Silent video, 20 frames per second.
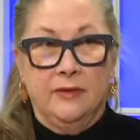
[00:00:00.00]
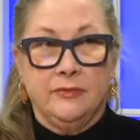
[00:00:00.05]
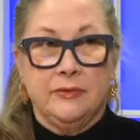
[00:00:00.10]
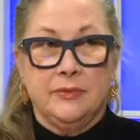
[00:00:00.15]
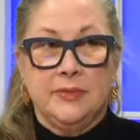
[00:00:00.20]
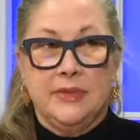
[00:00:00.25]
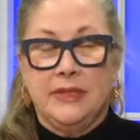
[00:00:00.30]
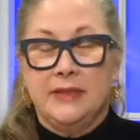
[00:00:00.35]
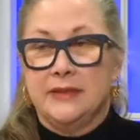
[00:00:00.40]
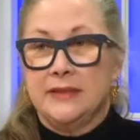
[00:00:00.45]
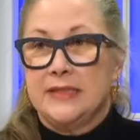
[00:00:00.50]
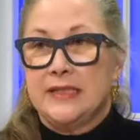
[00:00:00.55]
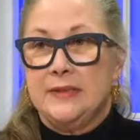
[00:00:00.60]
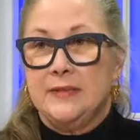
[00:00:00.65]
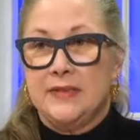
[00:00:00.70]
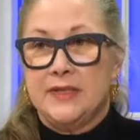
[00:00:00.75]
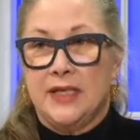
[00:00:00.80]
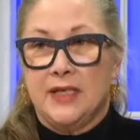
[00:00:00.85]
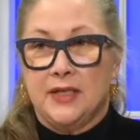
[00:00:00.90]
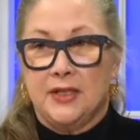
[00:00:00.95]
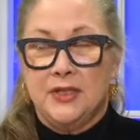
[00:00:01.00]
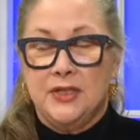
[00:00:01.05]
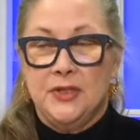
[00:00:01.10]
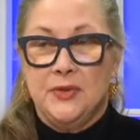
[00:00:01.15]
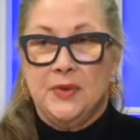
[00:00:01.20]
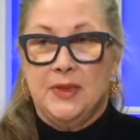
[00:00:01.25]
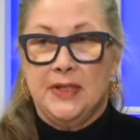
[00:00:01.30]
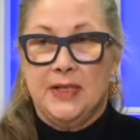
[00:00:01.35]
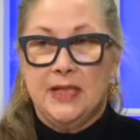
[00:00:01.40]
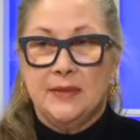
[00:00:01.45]
of them, and it seems like a
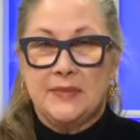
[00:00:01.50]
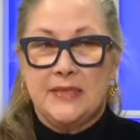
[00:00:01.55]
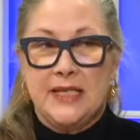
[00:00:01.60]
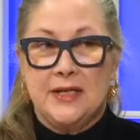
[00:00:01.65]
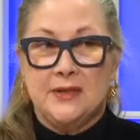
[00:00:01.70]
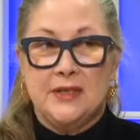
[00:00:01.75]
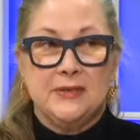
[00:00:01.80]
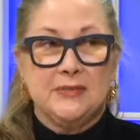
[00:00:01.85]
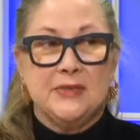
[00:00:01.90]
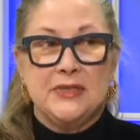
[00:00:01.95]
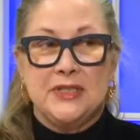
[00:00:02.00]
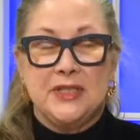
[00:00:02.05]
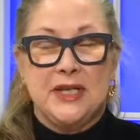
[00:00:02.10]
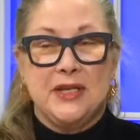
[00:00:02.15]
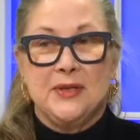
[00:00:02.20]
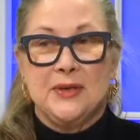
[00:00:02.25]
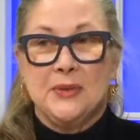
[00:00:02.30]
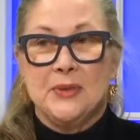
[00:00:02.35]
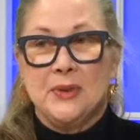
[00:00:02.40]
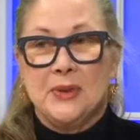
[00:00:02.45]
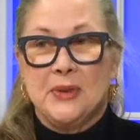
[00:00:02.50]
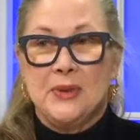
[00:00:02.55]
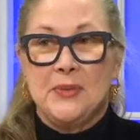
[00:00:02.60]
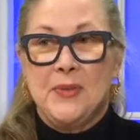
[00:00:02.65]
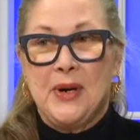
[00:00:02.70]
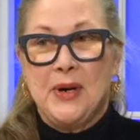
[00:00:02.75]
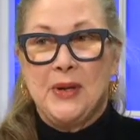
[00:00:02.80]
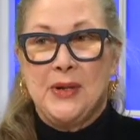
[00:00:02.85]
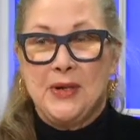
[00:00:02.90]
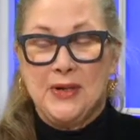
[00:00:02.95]
new one comes out every day. They're really
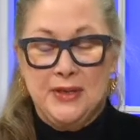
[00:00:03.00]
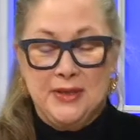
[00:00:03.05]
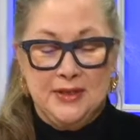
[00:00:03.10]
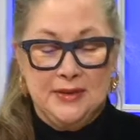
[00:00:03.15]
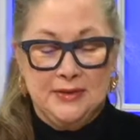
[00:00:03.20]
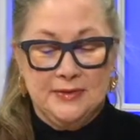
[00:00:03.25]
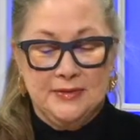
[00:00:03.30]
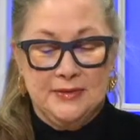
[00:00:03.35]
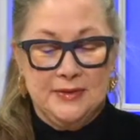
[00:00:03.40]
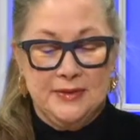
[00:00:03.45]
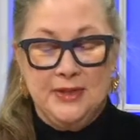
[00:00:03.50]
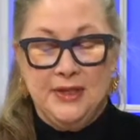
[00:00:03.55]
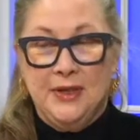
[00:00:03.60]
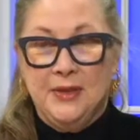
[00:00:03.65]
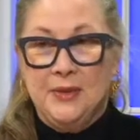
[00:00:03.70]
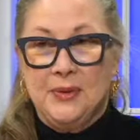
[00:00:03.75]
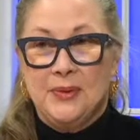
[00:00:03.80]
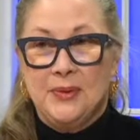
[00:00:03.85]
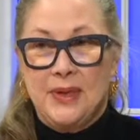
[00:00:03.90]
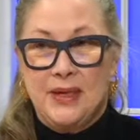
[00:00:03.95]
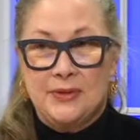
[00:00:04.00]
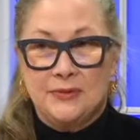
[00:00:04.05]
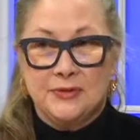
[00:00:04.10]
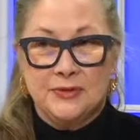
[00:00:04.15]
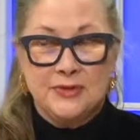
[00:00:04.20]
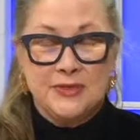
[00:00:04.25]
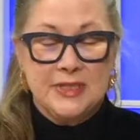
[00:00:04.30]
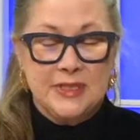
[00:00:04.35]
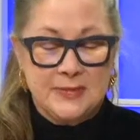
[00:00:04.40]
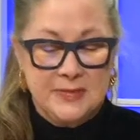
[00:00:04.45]
marketing, you know, around
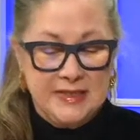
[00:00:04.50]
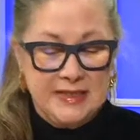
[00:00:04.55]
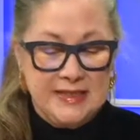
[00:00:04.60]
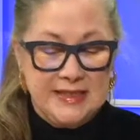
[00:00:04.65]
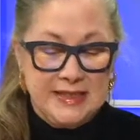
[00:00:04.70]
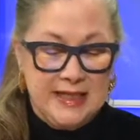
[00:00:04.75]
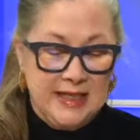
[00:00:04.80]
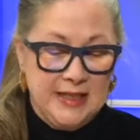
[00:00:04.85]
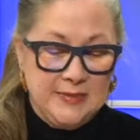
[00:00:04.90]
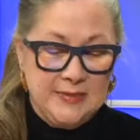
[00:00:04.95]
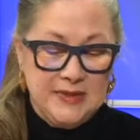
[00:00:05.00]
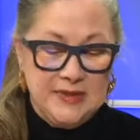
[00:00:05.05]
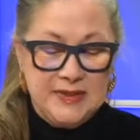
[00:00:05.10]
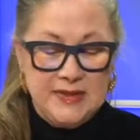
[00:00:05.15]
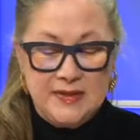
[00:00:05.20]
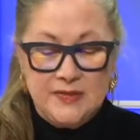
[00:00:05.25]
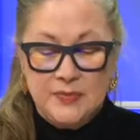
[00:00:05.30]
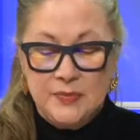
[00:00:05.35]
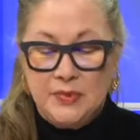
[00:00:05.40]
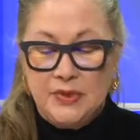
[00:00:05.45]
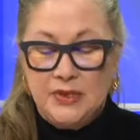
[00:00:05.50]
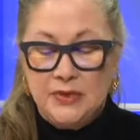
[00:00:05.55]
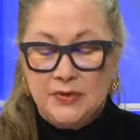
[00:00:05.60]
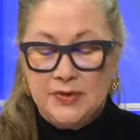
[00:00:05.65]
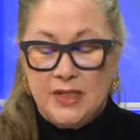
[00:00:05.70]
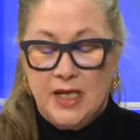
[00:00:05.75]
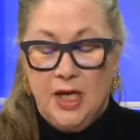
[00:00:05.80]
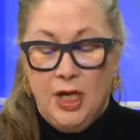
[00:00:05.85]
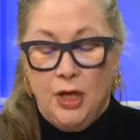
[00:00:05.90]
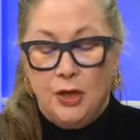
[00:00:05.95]
Christmas time and stuff. But
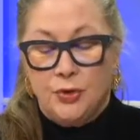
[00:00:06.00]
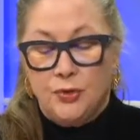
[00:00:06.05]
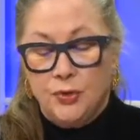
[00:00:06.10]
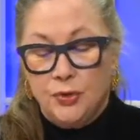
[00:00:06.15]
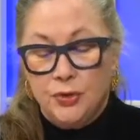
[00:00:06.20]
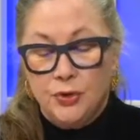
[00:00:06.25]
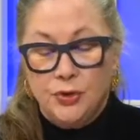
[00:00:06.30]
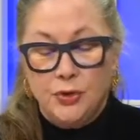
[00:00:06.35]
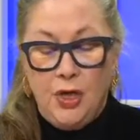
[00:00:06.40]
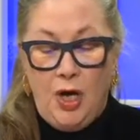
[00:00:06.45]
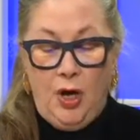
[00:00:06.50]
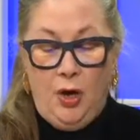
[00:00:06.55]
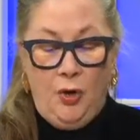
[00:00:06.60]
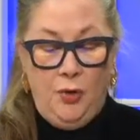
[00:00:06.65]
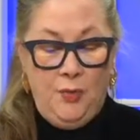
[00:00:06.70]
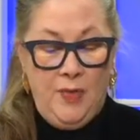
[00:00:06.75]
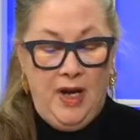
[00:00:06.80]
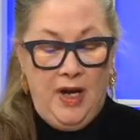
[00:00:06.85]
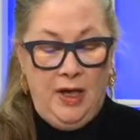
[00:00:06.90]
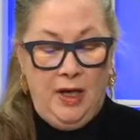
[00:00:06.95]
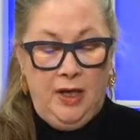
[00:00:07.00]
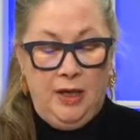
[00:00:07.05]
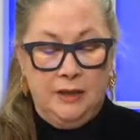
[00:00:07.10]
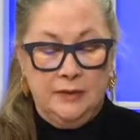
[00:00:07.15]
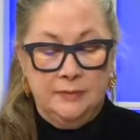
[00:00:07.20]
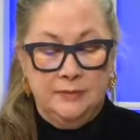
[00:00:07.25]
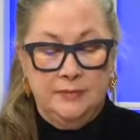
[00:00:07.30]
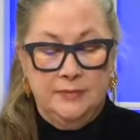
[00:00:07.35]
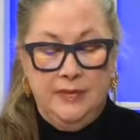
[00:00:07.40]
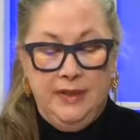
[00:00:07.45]
there's Google Home
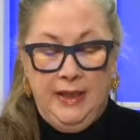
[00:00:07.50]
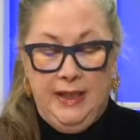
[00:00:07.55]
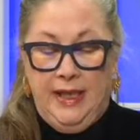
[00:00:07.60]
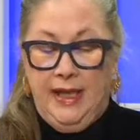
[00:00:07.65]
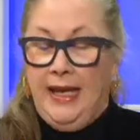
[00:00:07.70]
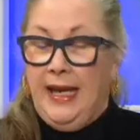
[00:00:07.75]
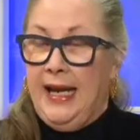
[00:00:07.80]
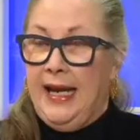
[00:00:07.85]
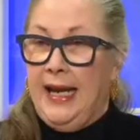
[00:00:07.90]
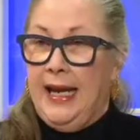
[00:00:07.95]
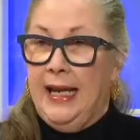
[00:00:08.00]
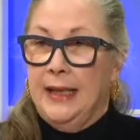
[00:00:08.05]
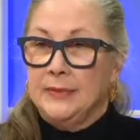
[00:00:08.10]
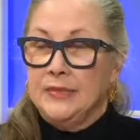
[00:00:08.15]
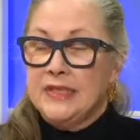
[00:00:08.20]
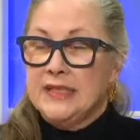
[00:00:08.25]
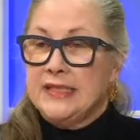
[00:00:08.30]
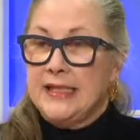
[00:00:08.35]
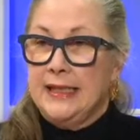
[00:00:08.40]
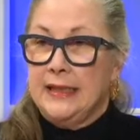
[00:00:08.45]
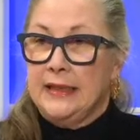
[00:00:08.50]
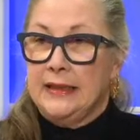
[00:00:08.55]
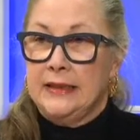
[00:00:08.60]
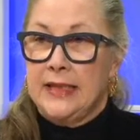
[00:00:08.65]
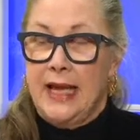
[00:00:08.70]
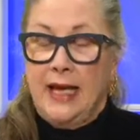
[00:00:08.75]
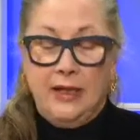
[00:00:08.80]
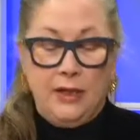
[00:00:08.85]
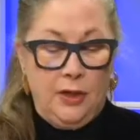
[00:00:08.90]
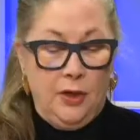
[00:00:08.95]
Hub,
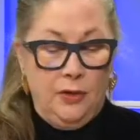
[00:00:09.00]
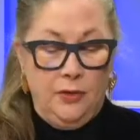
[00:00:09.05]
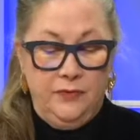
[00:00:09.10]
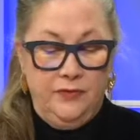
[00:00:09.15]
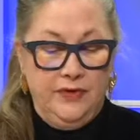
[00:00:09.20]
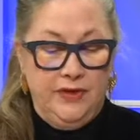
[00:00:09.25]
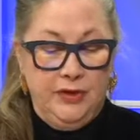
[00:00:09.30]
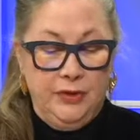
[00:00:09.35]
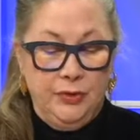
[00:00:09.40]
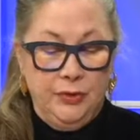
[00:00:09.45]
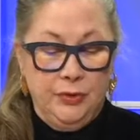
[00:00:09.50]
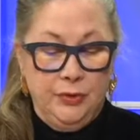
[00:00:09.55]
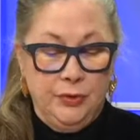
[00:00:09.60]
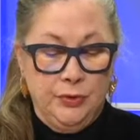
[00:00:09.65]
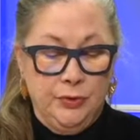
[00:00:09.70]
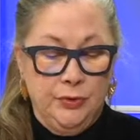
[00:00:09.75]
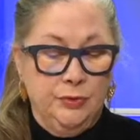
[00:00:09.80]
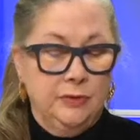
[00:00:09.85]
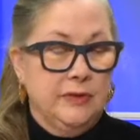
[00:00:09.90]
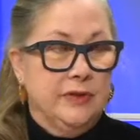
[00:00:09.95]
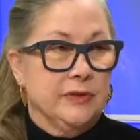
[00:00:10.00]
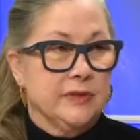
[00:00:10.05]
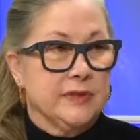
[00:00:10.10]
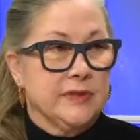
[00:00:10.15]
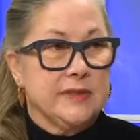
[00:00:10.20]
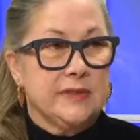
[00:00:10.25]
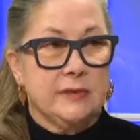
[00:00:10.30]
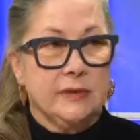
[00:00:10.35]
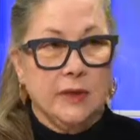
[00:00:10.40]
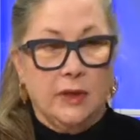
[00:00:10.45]
Amazon Echo View.
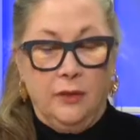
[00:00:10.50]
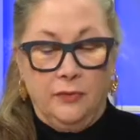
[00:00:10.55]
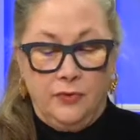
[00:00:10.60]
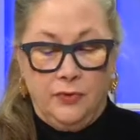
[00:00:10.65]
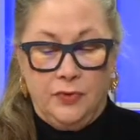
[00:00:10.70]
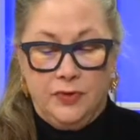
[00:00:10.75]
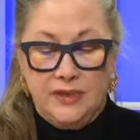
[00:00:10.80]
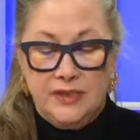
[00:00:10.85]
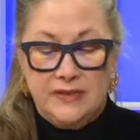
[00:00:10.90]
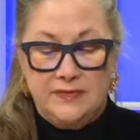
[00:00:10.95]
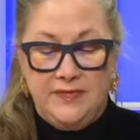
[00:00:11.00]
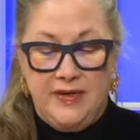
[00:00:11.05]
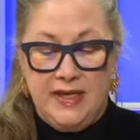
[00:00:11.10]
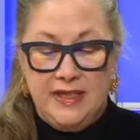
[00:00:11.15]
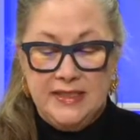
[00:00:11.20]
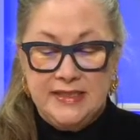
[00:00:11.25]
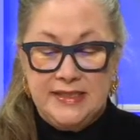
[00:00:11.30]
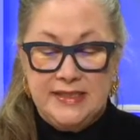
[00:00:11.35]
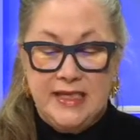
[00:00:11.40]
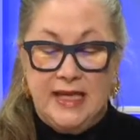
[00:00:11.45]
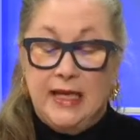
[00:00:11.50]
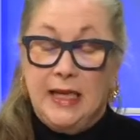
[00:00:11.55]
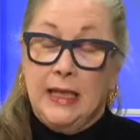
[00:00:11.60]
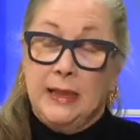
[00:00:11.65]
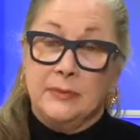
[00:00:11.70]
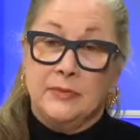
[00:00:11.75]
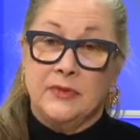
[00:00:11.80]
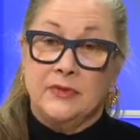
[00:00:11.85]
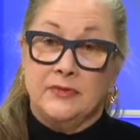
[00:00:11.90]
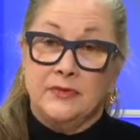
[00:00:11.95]
There's, you know, of course,
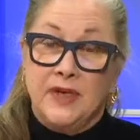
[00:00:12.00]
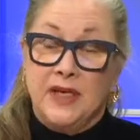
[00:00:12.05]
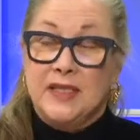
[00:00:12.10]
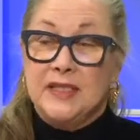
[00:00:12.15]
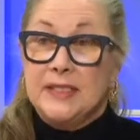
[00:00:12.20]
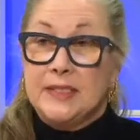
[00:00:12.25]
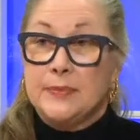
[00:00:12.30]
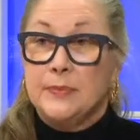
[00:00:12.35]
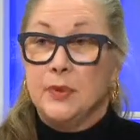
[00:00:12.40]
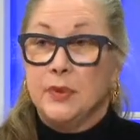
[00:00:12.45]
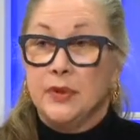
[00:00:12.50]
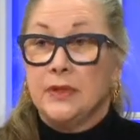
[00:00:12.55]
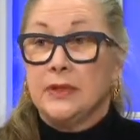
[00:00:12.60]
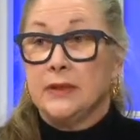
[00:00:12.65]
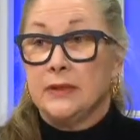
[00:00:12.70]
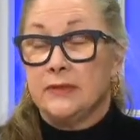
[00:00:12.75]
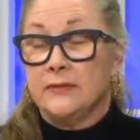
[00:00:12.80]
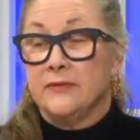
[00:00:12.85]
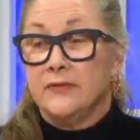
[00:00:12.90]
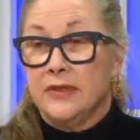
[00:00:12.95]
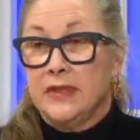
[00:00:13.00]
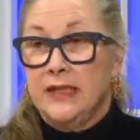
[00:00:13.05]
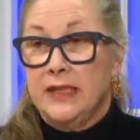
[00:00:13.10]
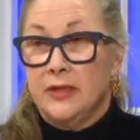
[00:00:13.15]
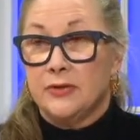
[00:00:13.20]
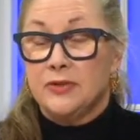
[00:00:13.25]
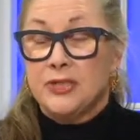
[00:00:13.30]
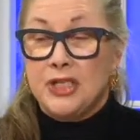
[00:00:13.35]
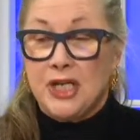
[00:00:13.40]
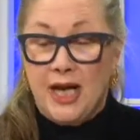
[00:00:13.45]
FaceTime, Facebook
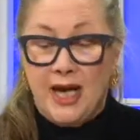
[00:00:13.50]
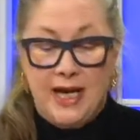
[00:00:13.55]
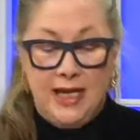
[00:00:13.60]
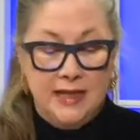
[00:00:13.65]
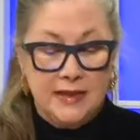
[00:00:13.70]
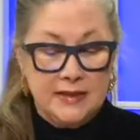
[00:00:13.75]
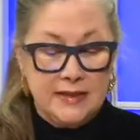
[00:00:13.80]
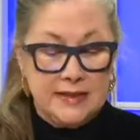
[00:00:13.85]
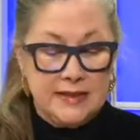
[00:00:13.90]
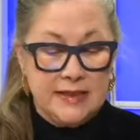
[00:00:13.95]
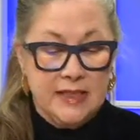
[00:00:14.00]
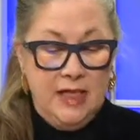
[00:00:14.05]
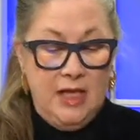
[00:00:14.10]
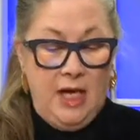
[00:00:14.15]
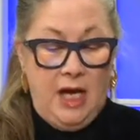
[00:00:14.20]
video chats.